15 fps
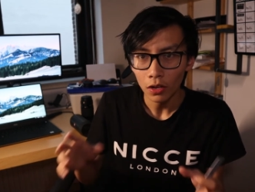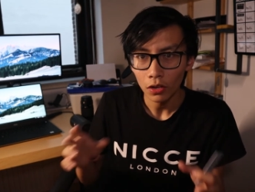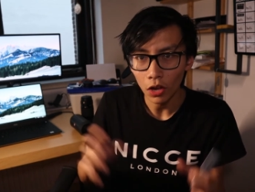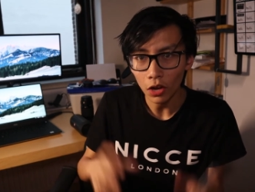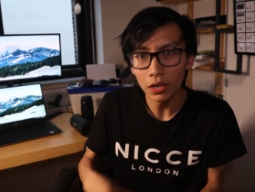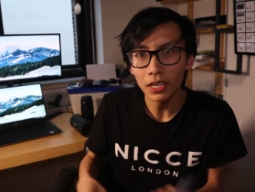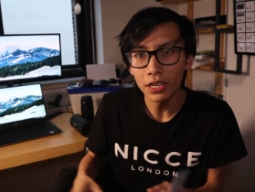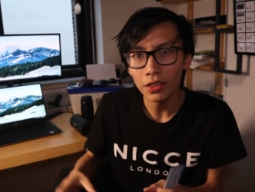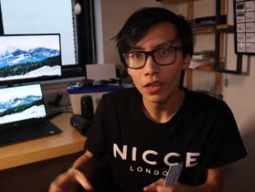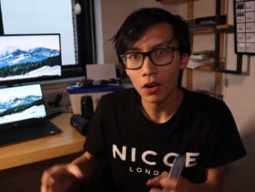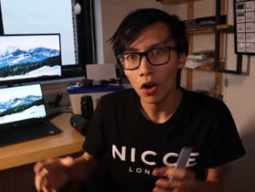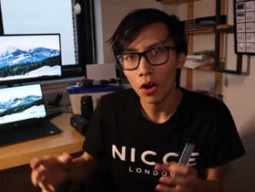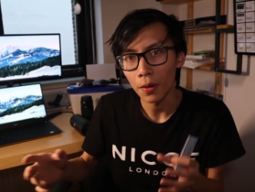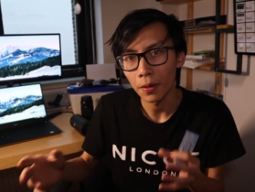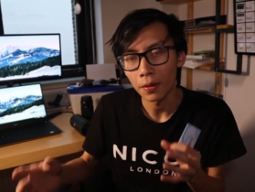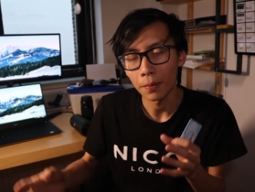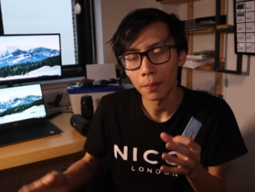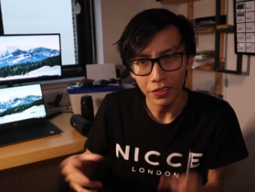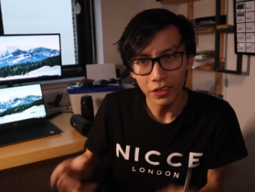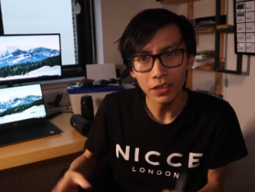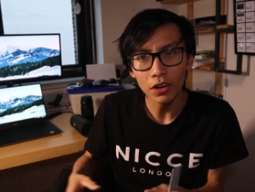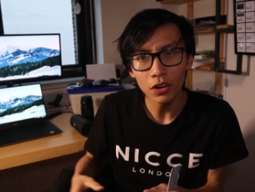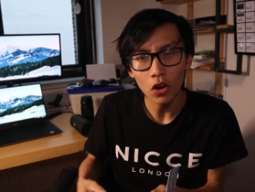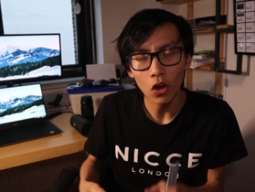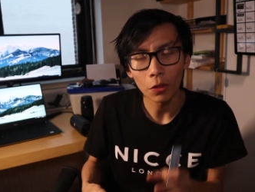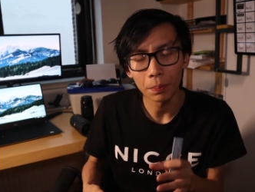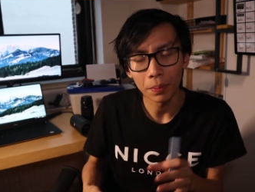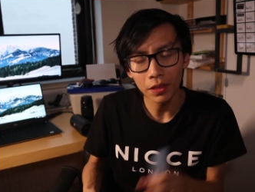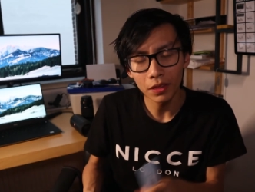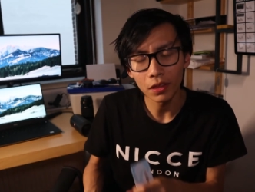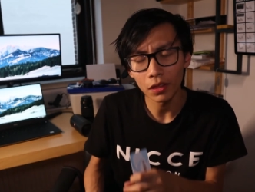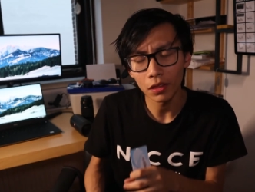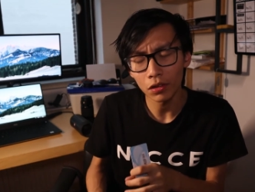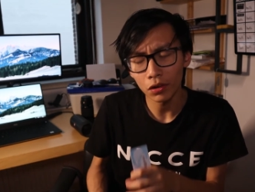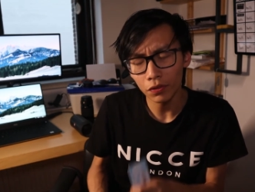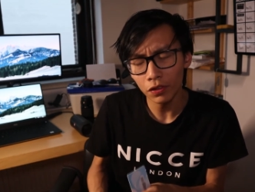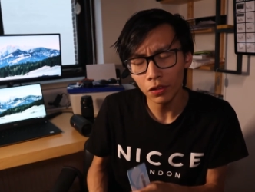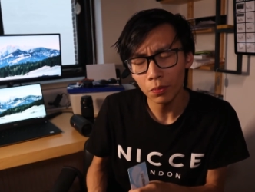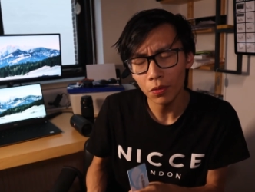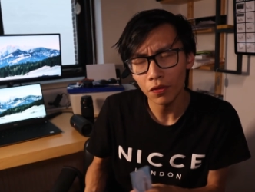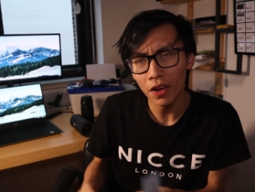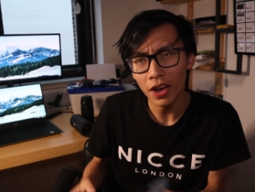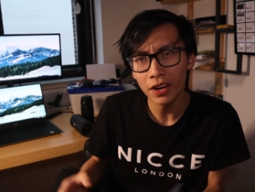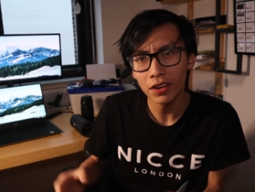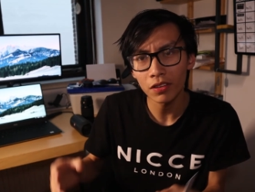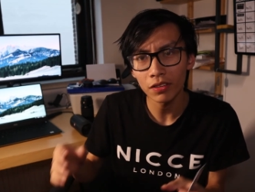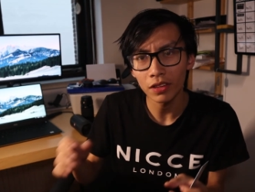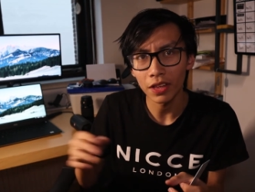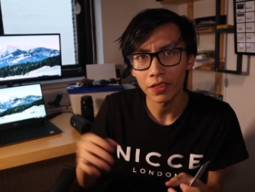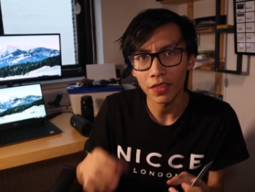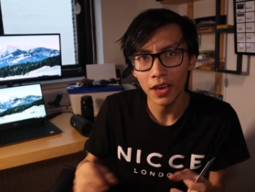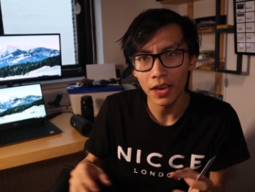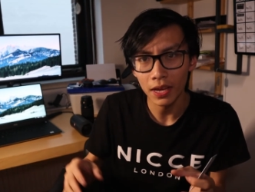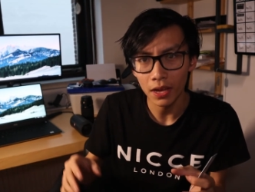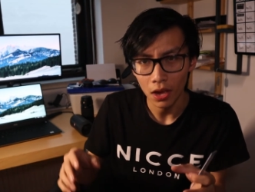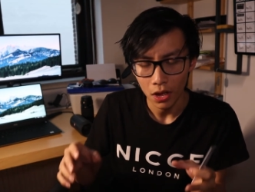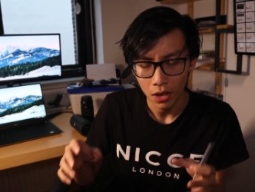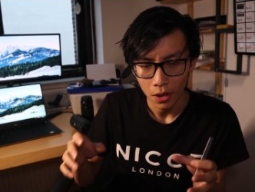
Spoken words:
Luckily there are, I think they're called business service providers, and they